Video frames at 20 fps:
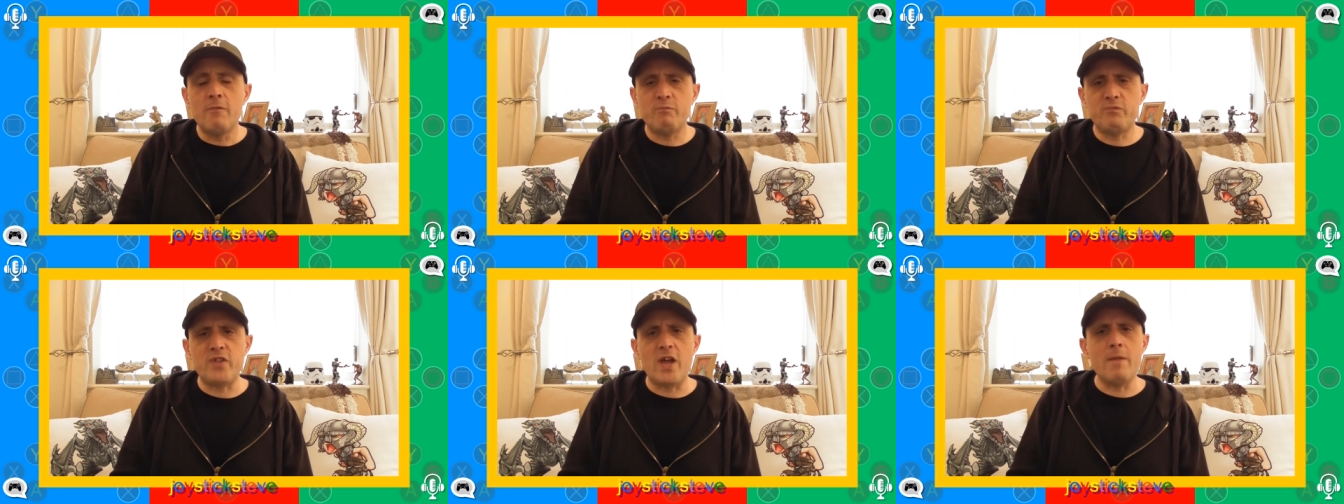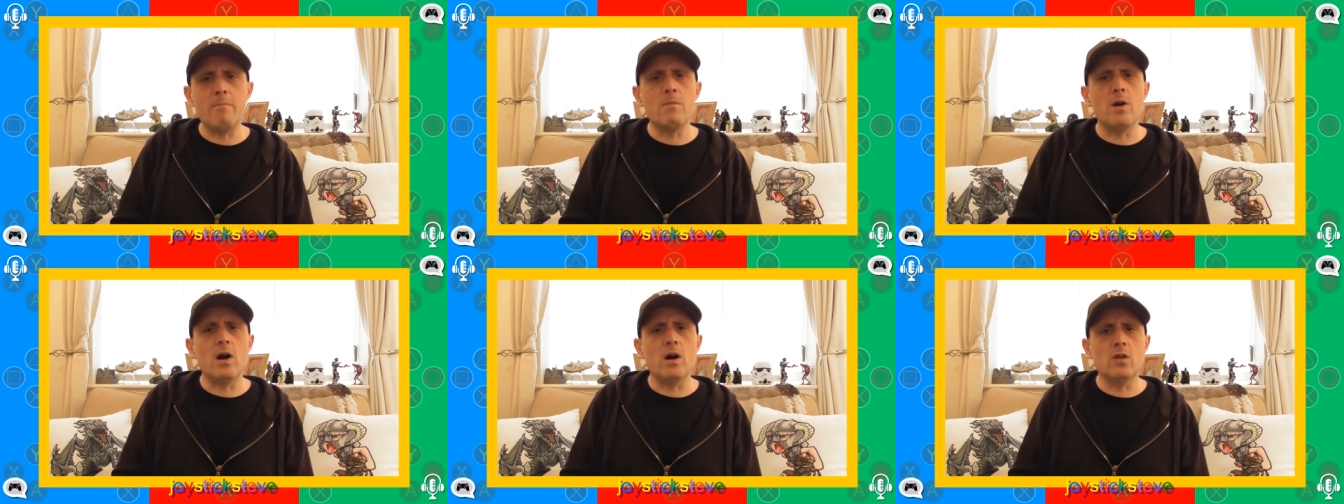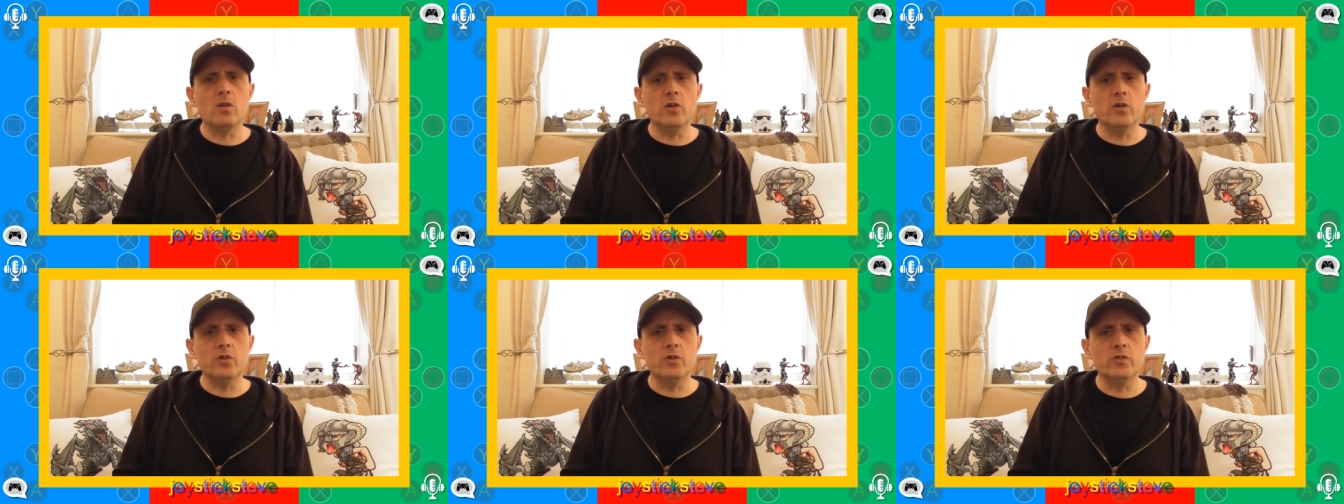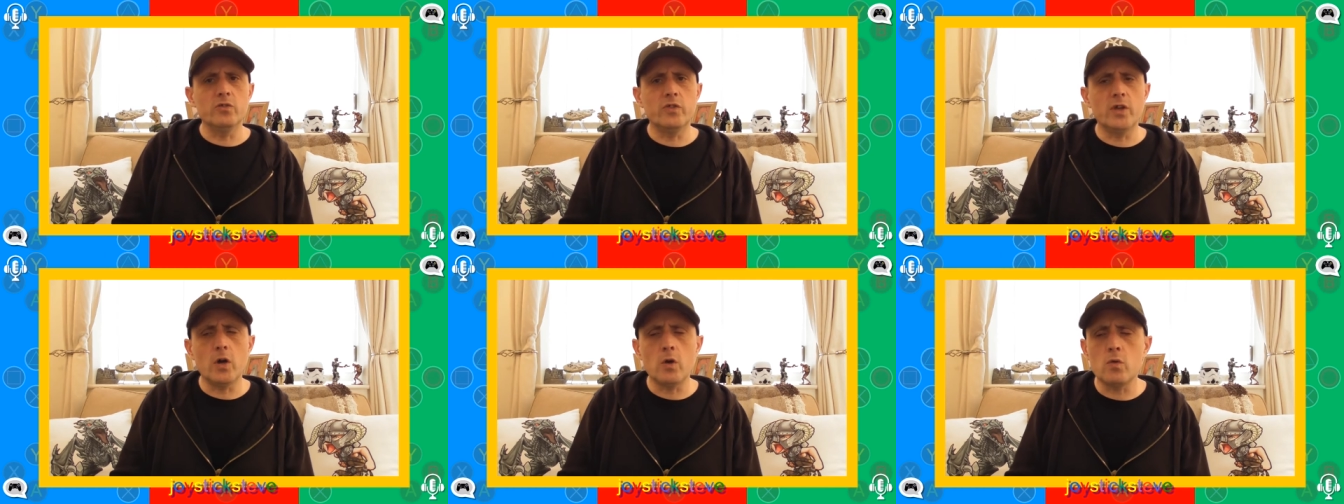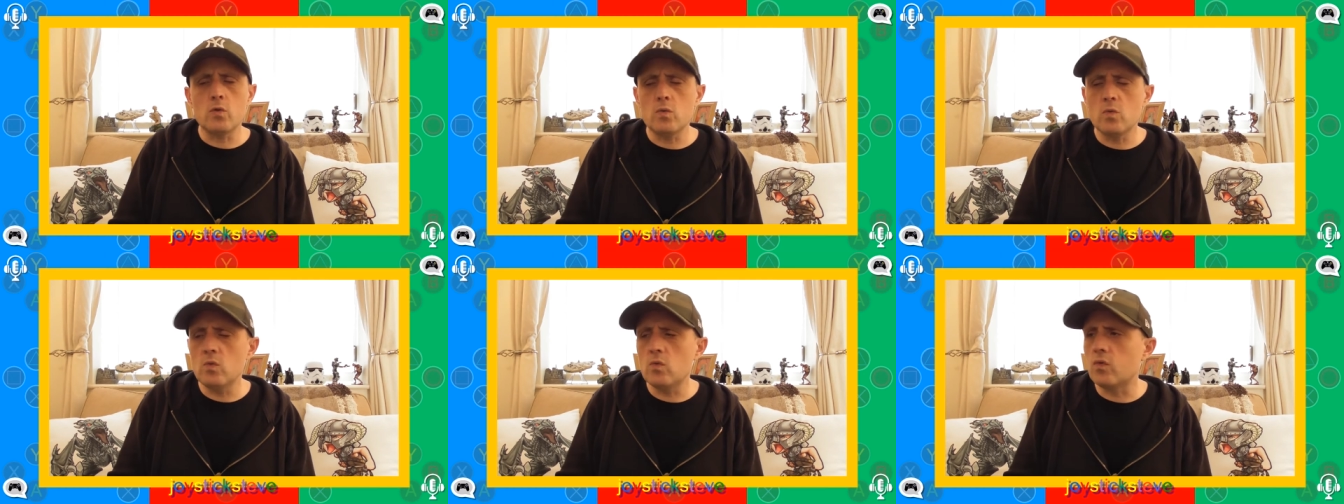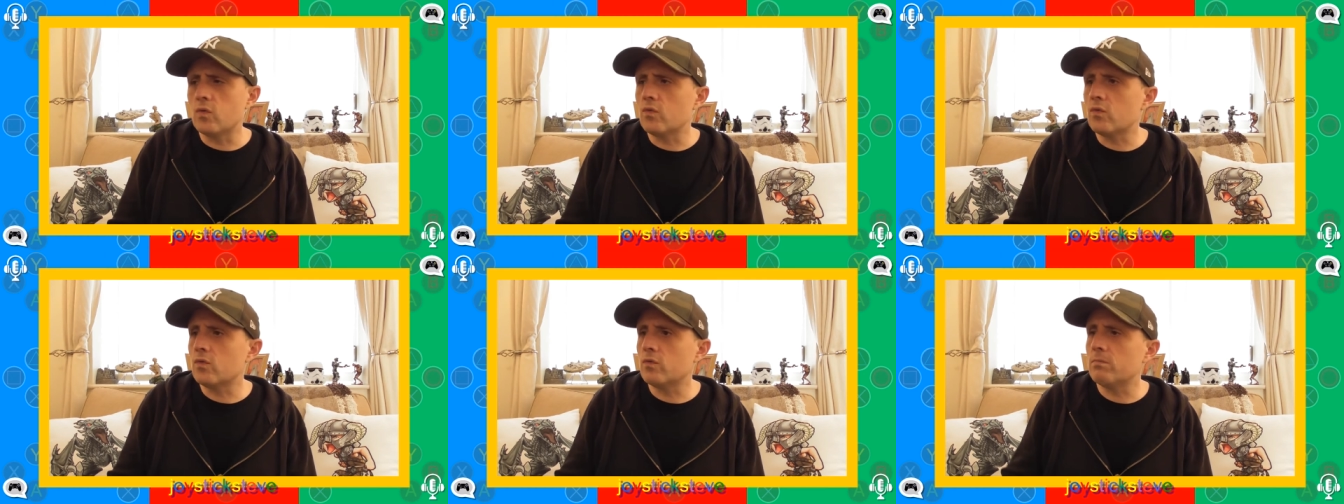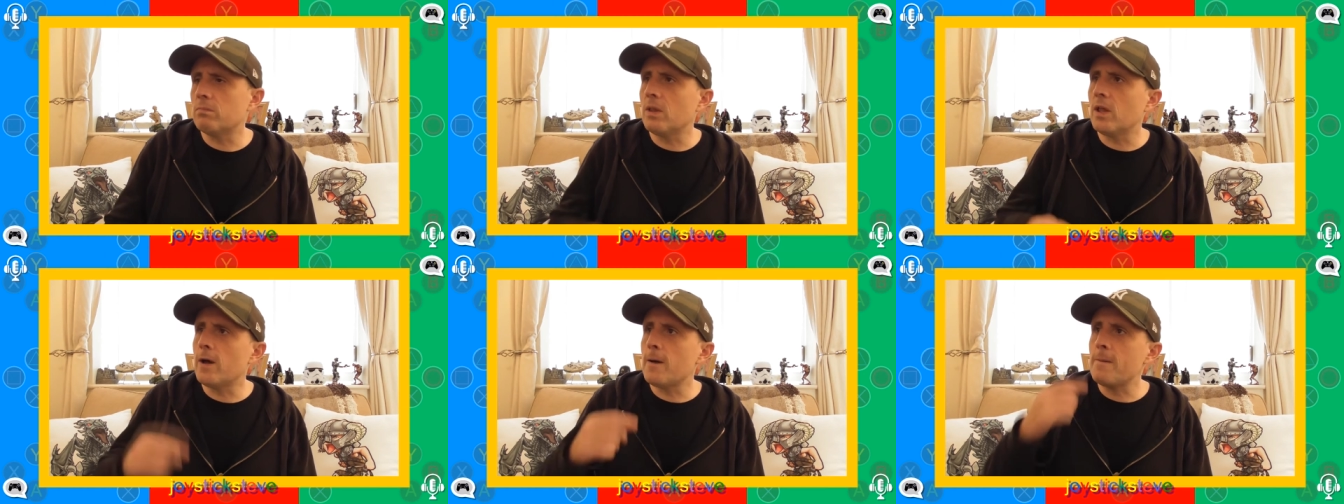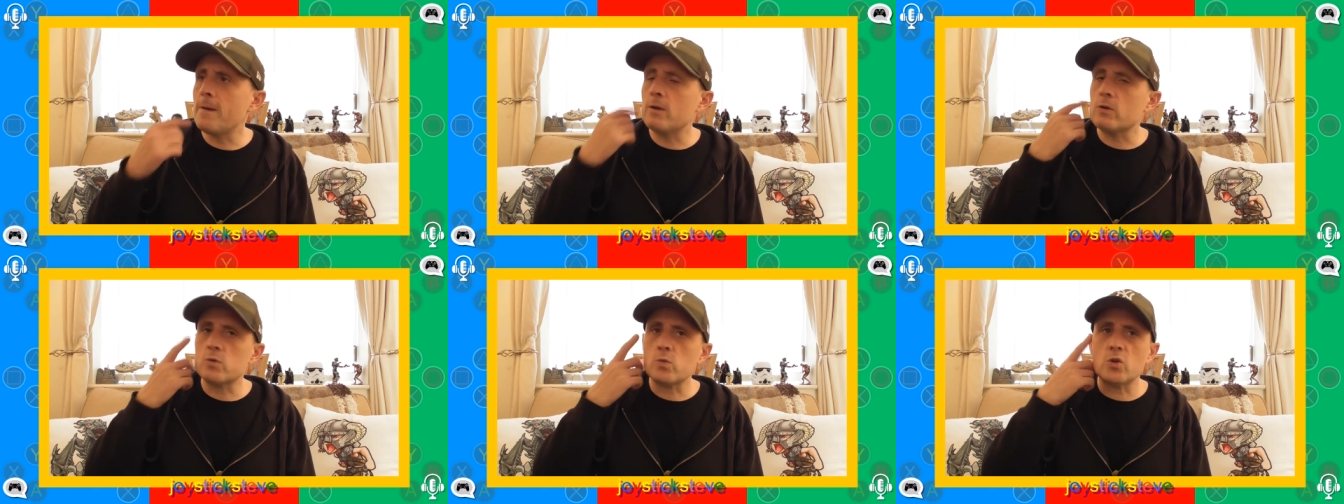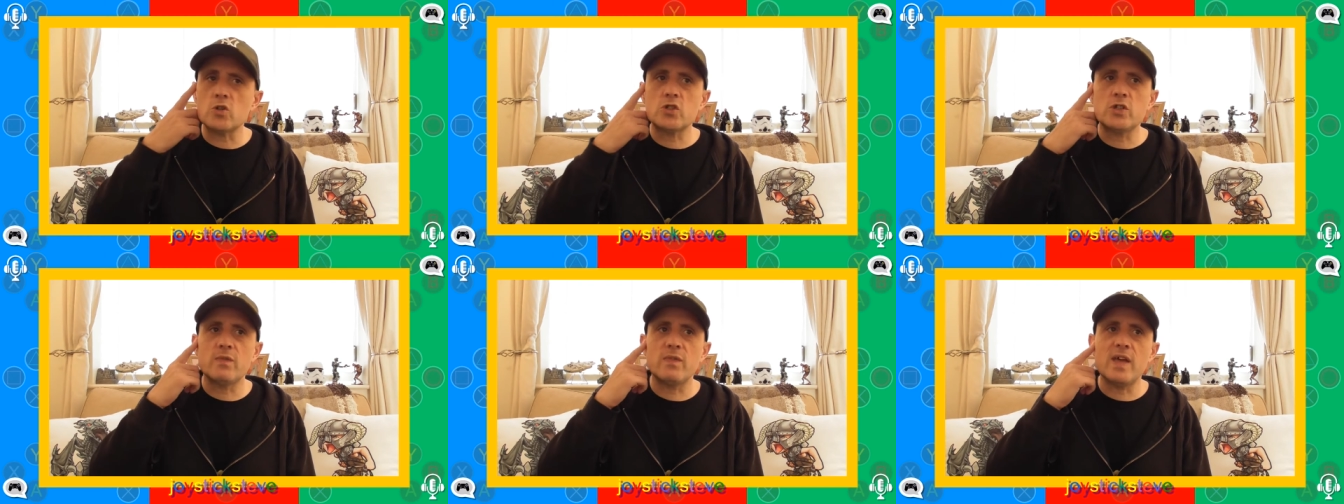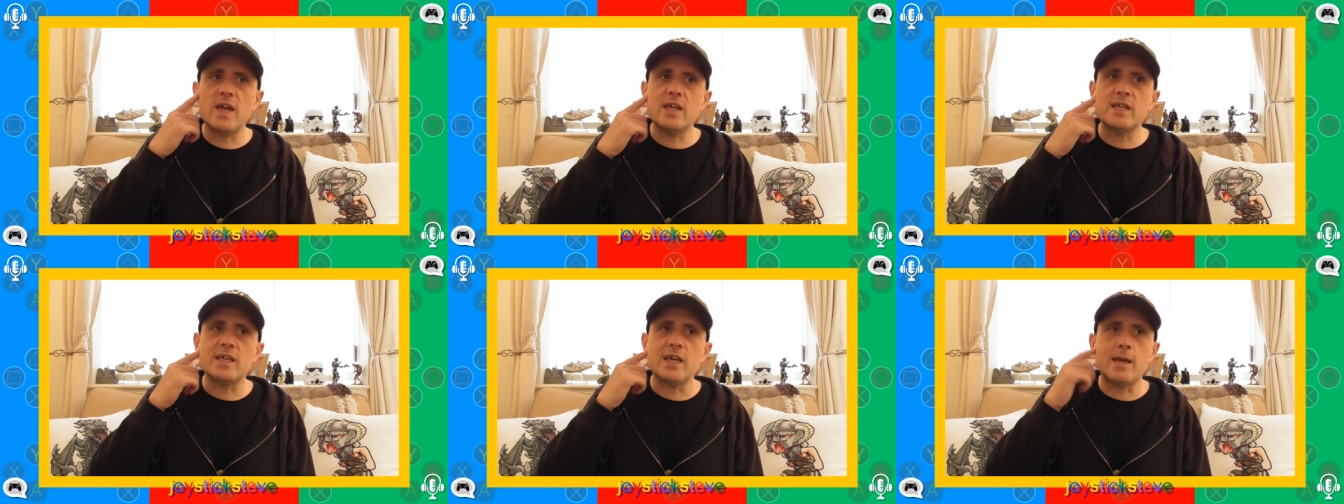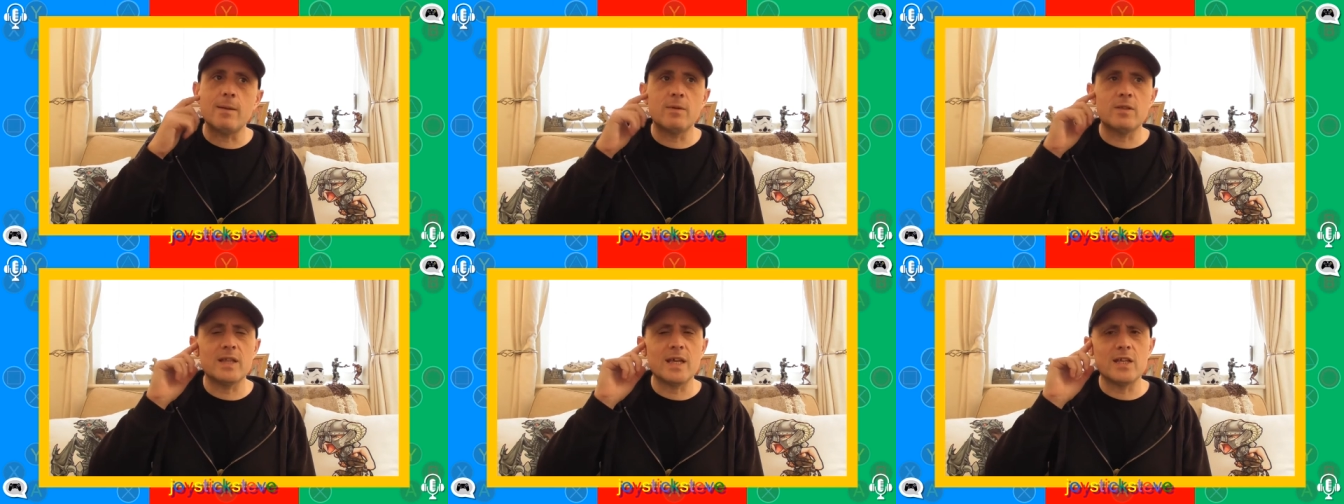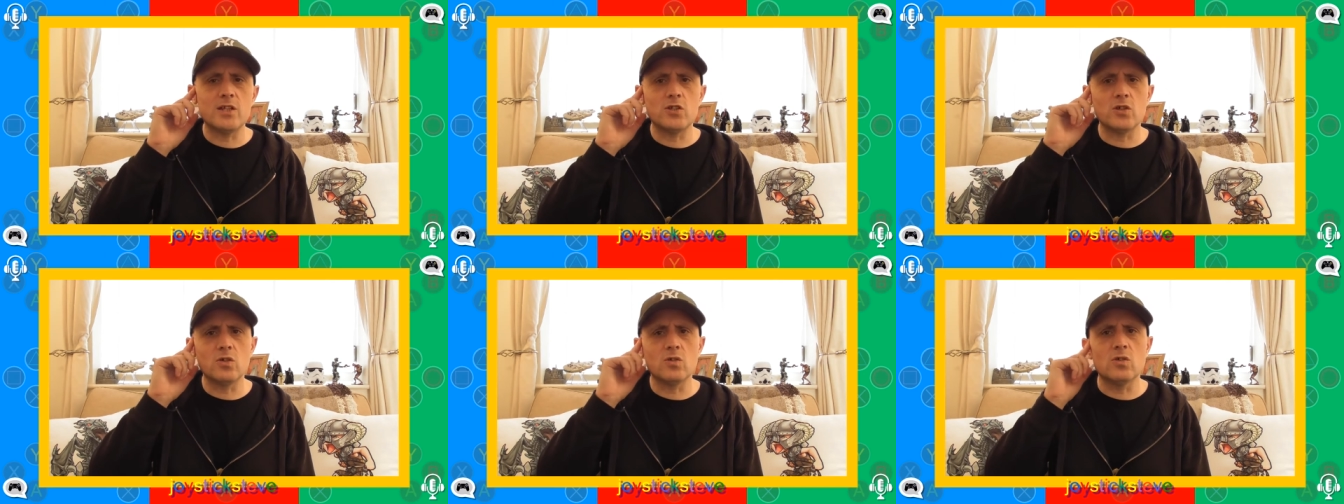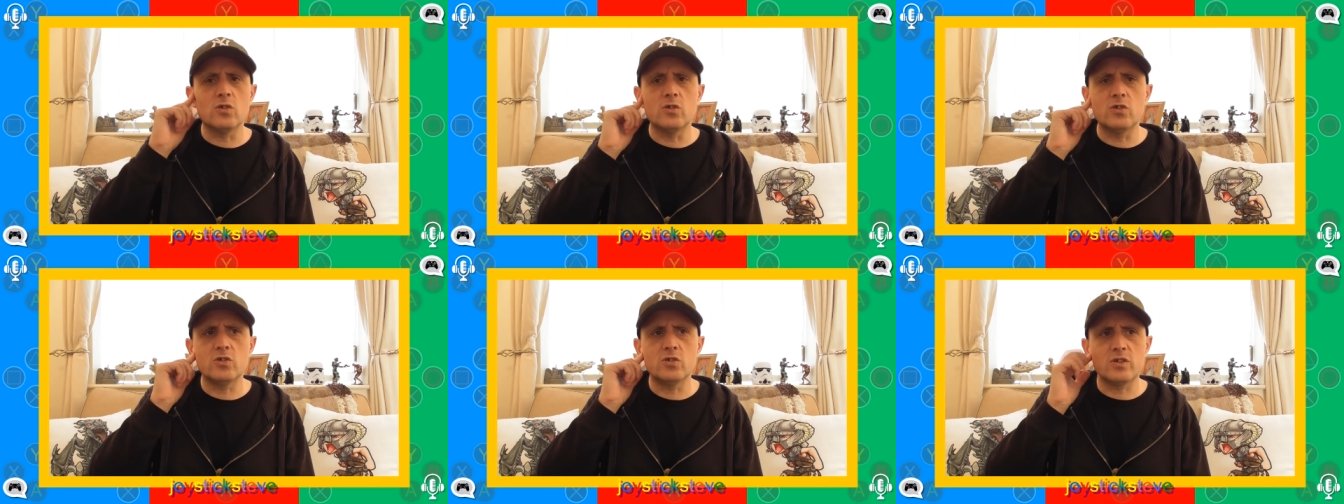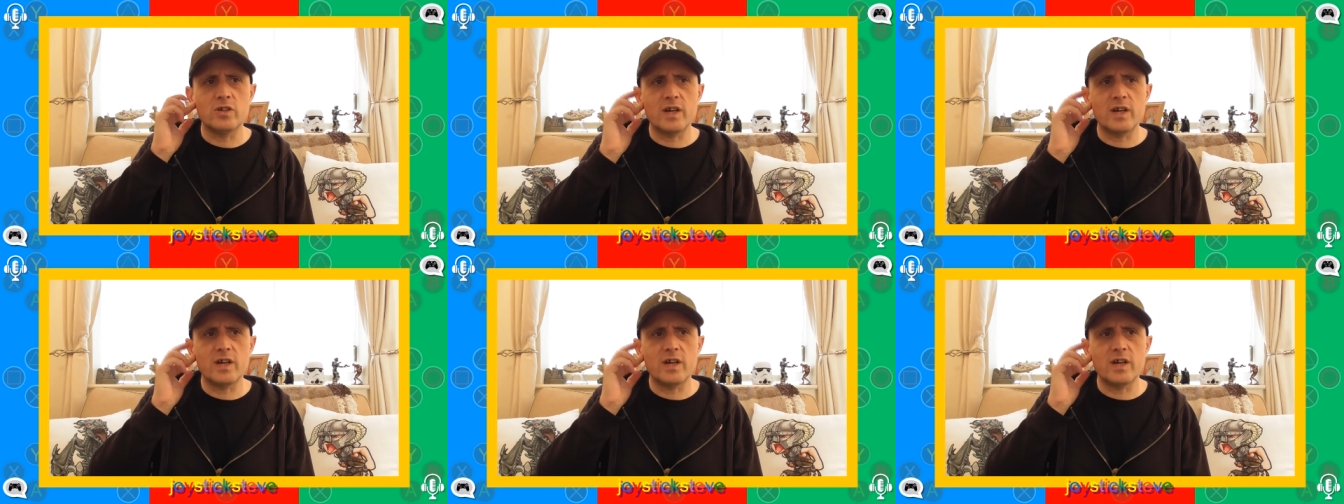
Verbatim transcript: Denmark look good though. Oof, blimey! I was watching their game and they do look good.